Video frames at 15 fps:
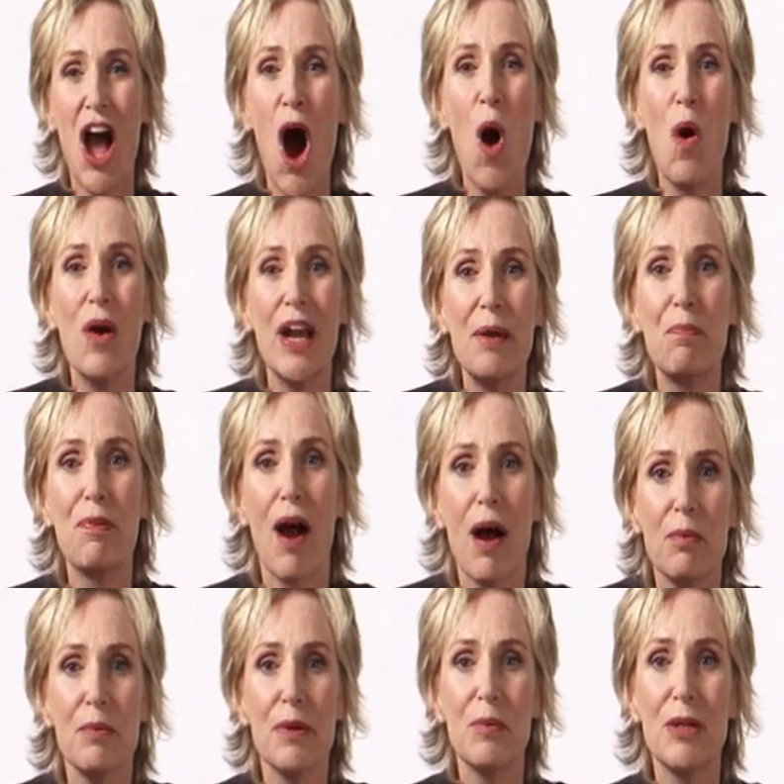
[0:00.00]
Oh, and it
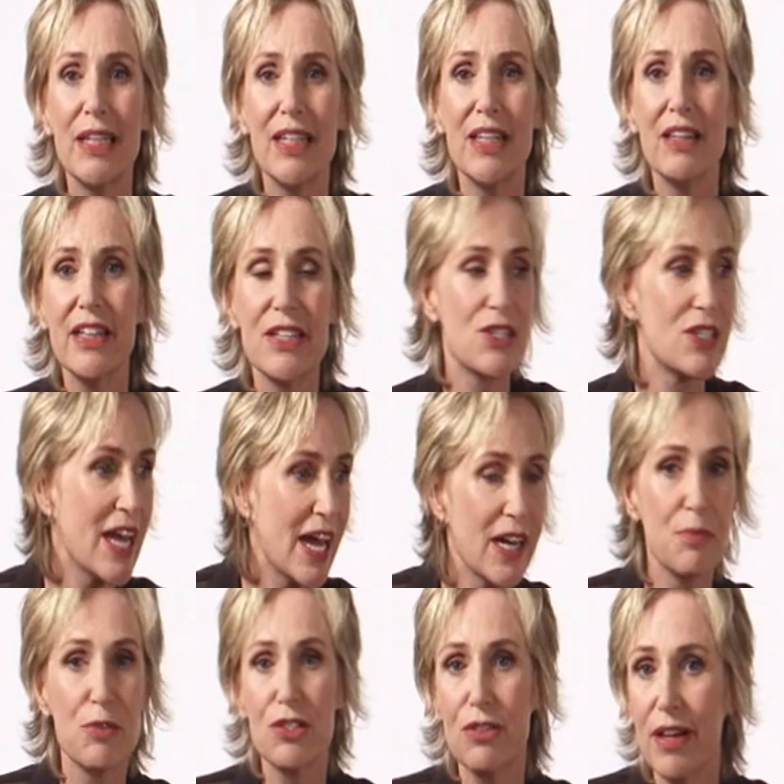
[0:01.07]
probably wouldn't kill you to stand
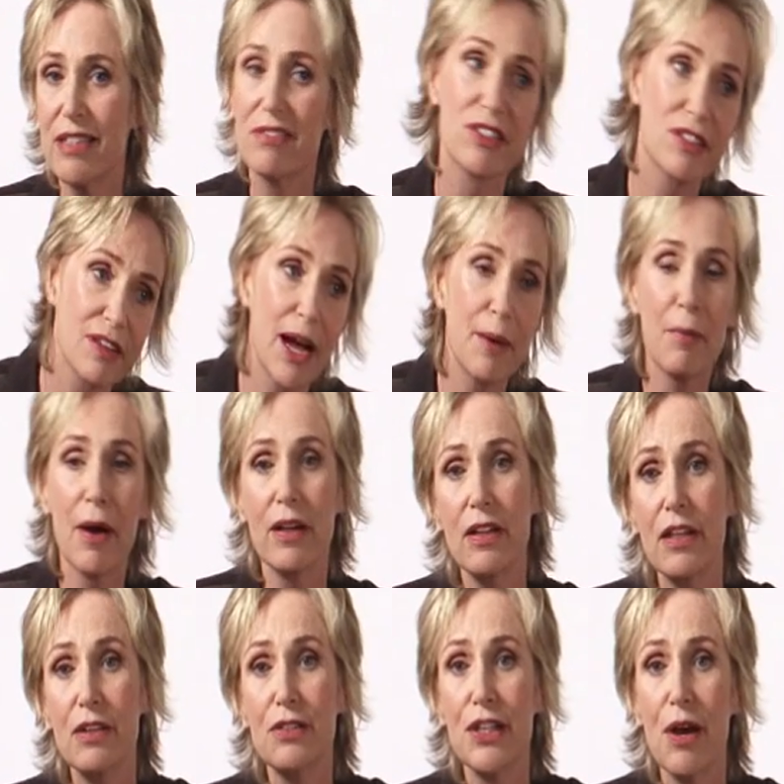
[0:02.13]
up straight and slap on a
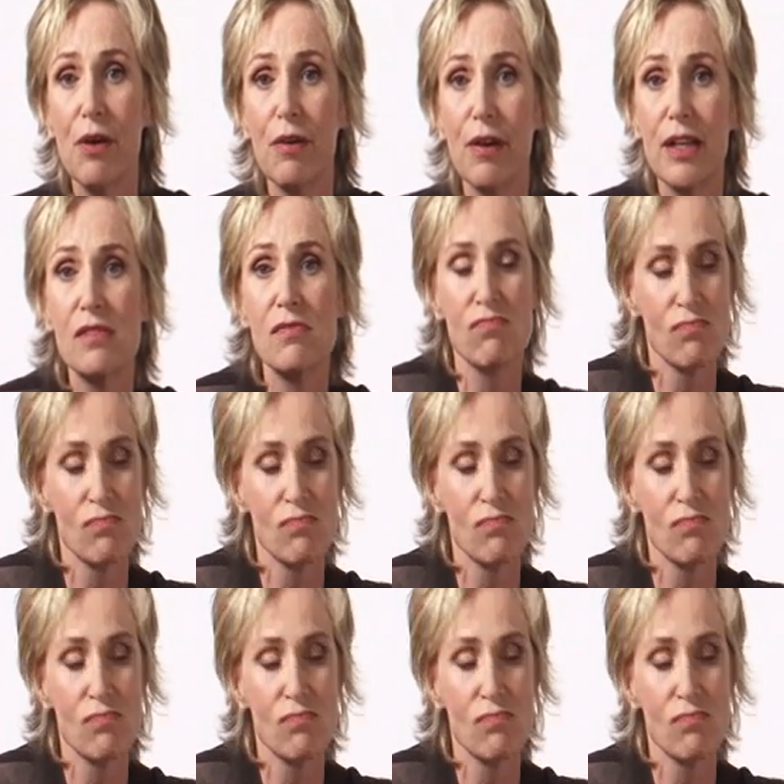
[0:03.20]
little deodorant.